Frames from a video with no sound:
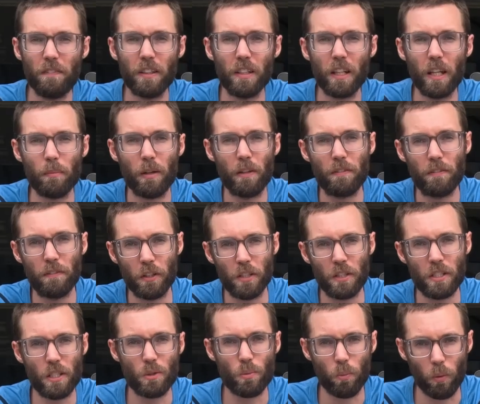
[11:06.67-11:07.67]
feel like my
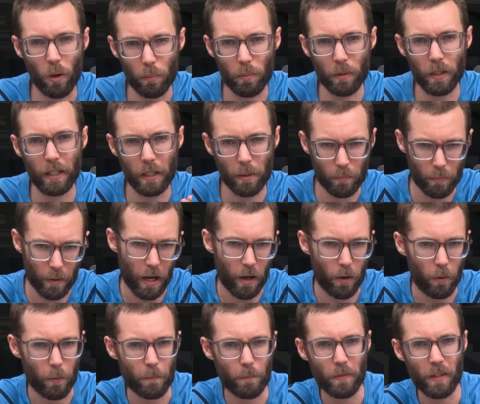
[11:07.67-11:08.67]
foot is wobbling
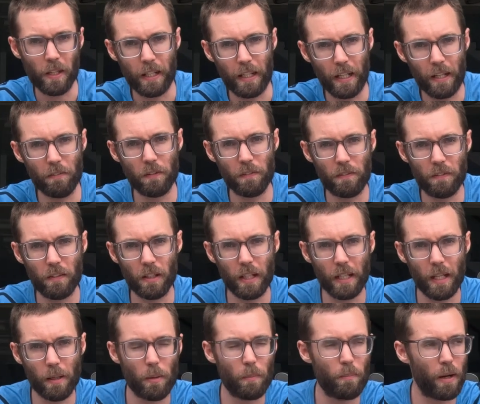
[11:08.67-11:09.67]
about. I never feel
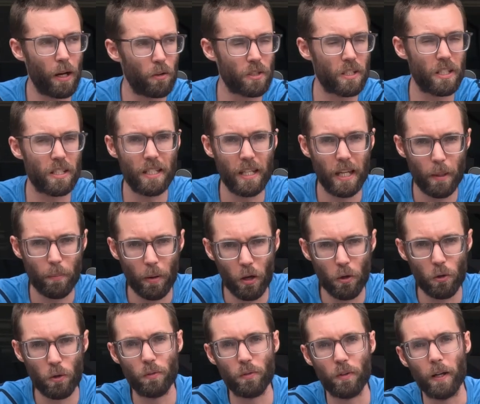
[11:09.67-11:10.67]
like I'm about to tip
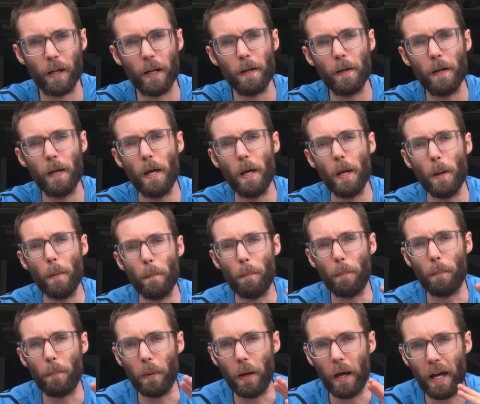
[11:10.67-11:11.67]
over.
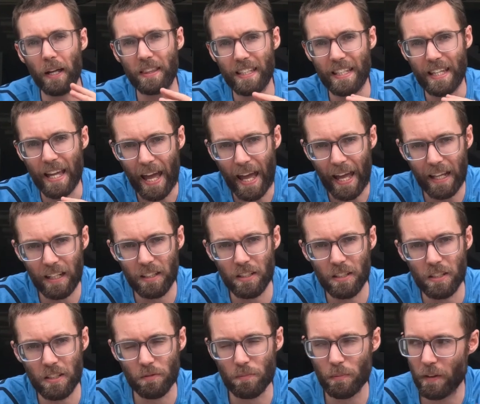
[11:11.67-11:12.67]
But at the
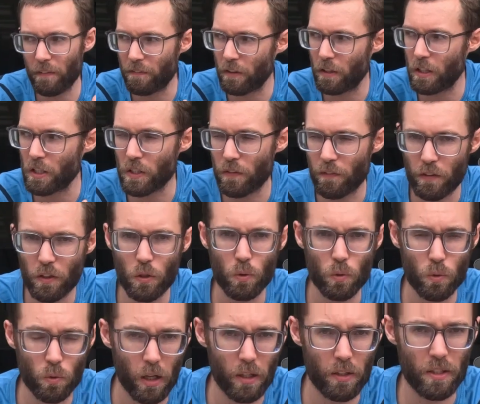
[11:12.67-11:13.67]
end of my first
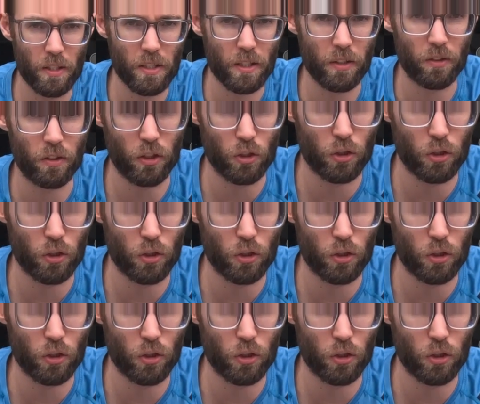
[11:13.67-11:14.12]
few runs in